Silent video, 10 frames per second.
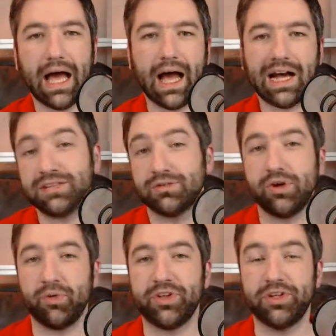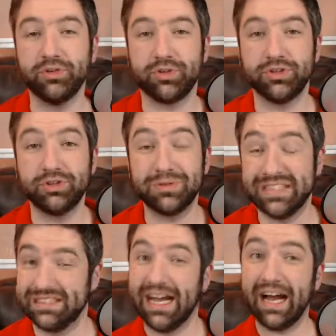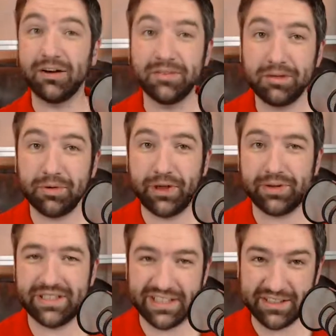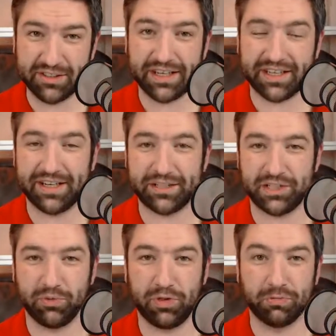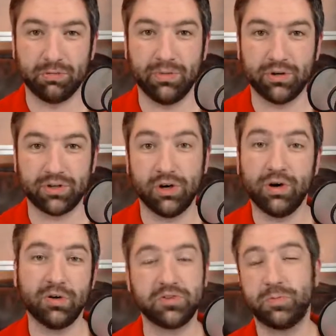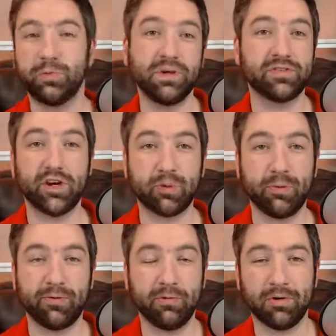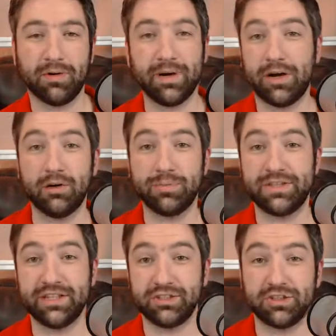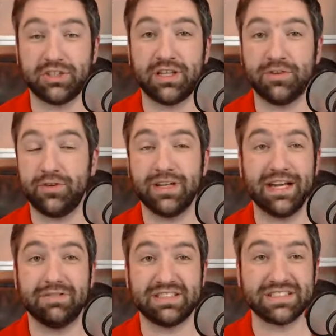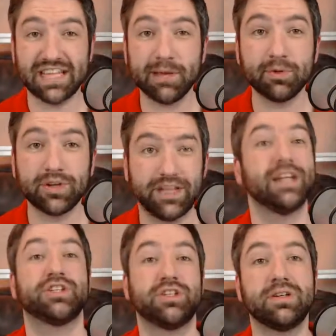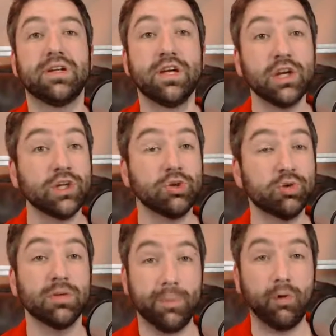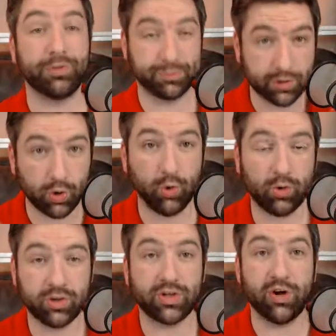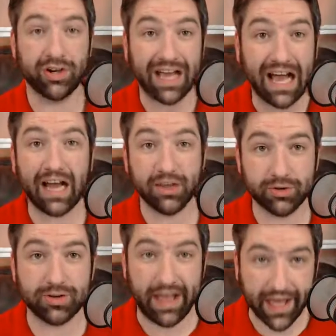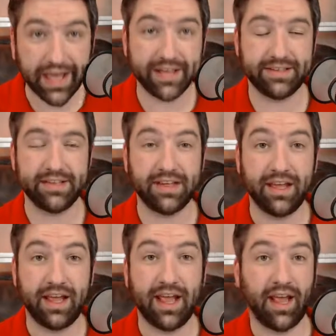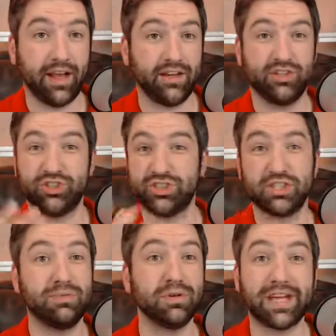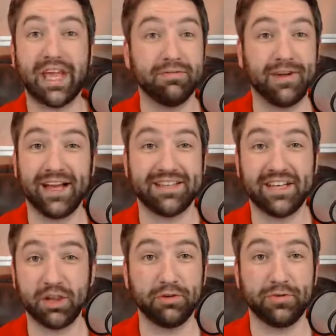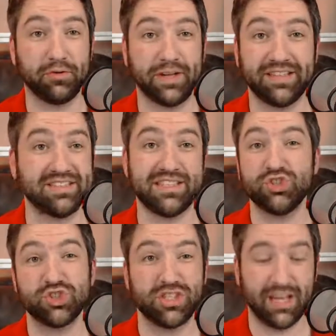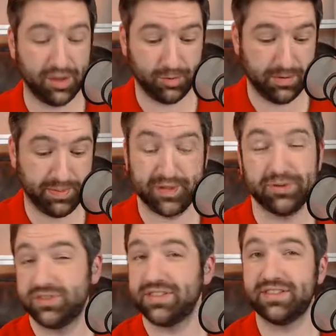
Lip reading: I don't know that you could do it entirely without an internet connection with a remote co-host, but we've talked before about how potentially if you didn't have a stable connection, you could both record on either end and just communicate via telephone and stitch it together in post.